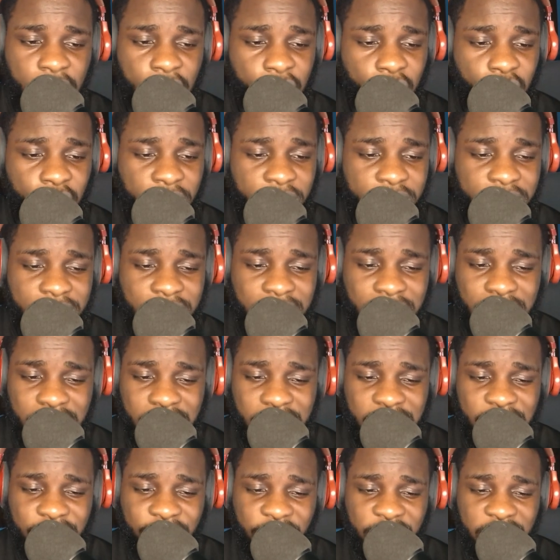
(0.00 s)
where he
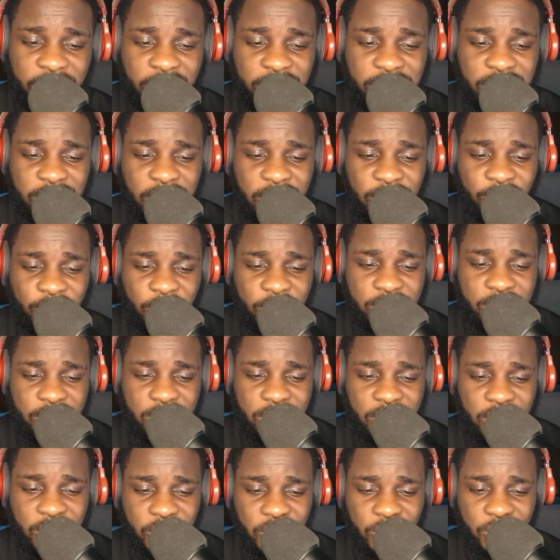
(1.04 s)
led financial
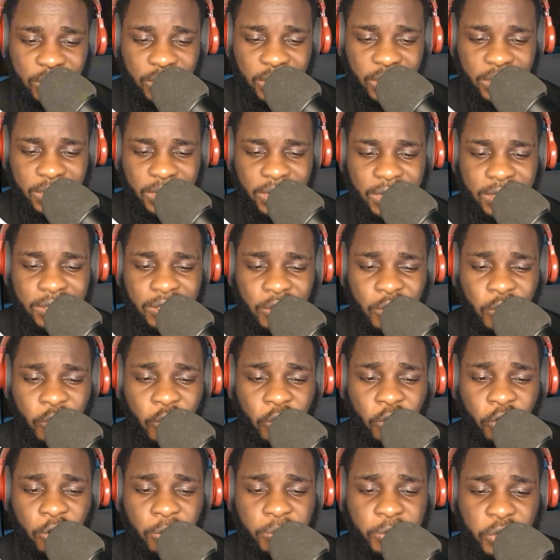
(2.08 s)
investigation and
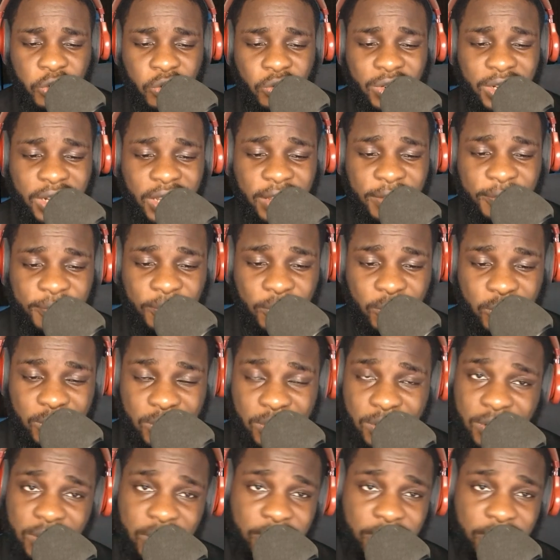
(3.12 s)
anti-corruption efforts.